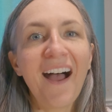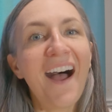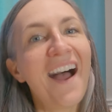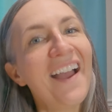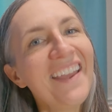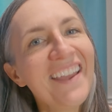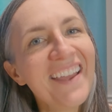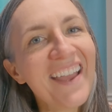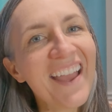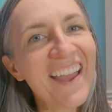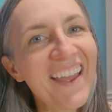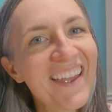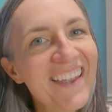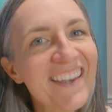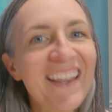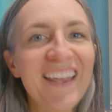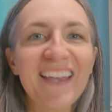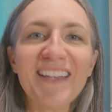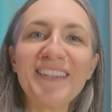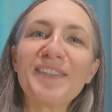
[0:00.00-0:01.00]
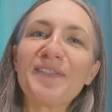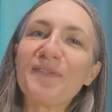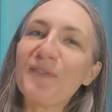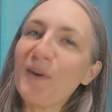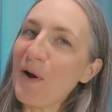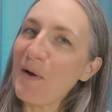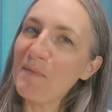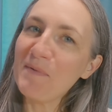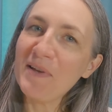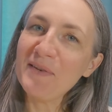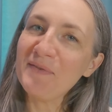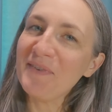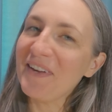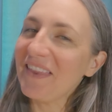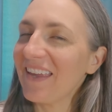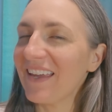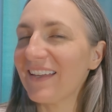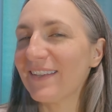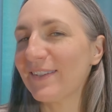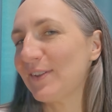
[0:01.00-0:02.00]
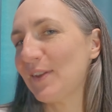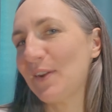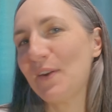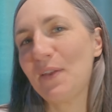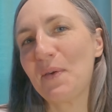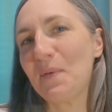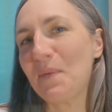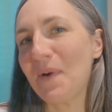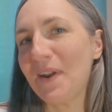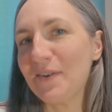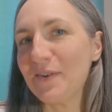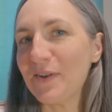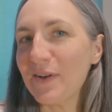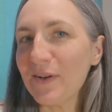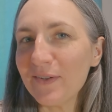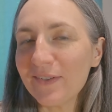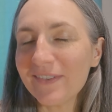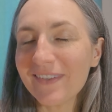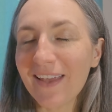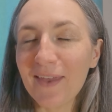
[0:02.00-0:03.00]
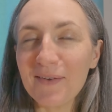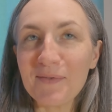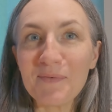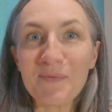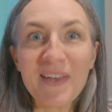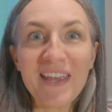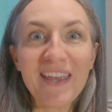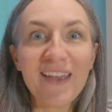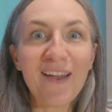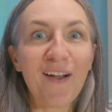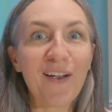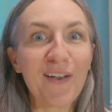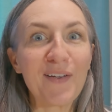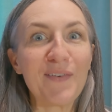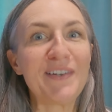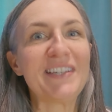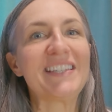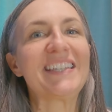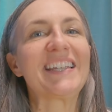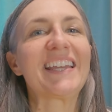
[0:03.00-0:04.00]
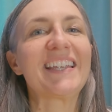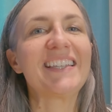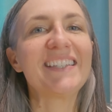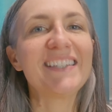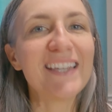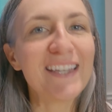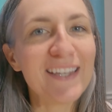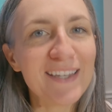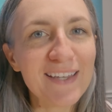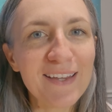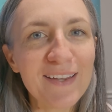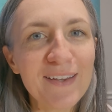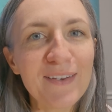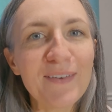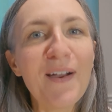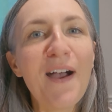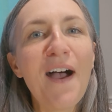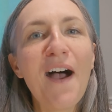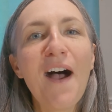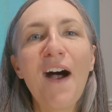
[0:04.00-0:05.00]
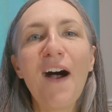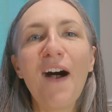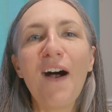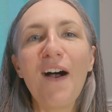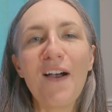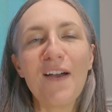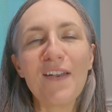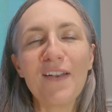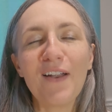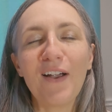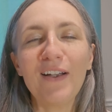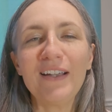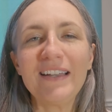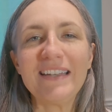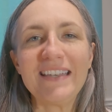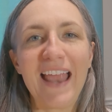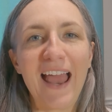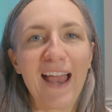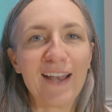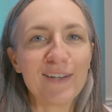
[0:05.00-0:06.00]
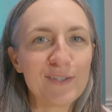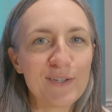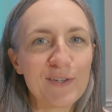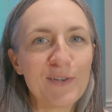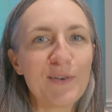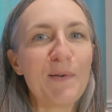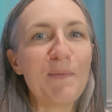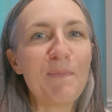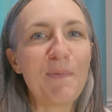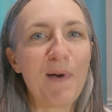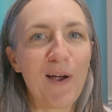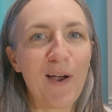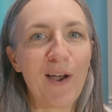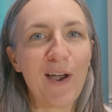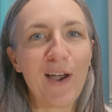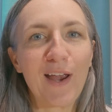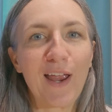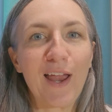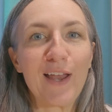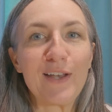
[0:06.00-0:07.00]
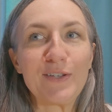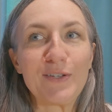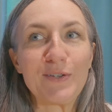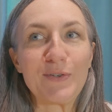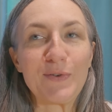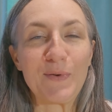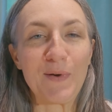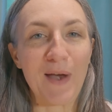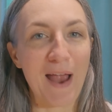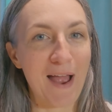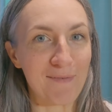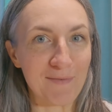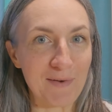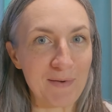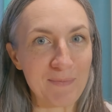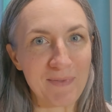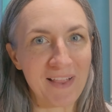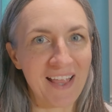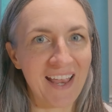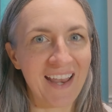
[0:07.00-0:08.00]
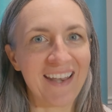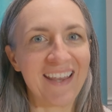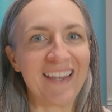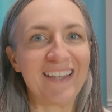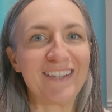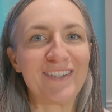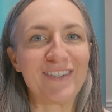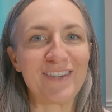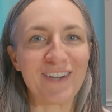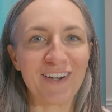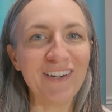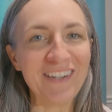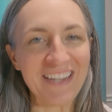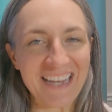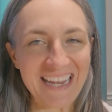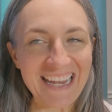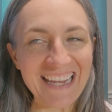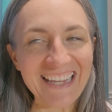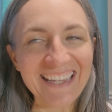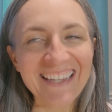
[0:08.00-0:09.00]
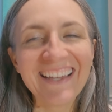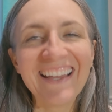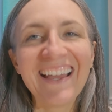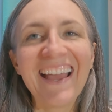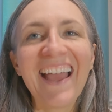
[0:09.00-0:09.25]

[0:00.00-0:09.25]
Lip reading: Hi again, it's Robin with Consider the Wonders, and we are going to continue on our national park travel planning journey.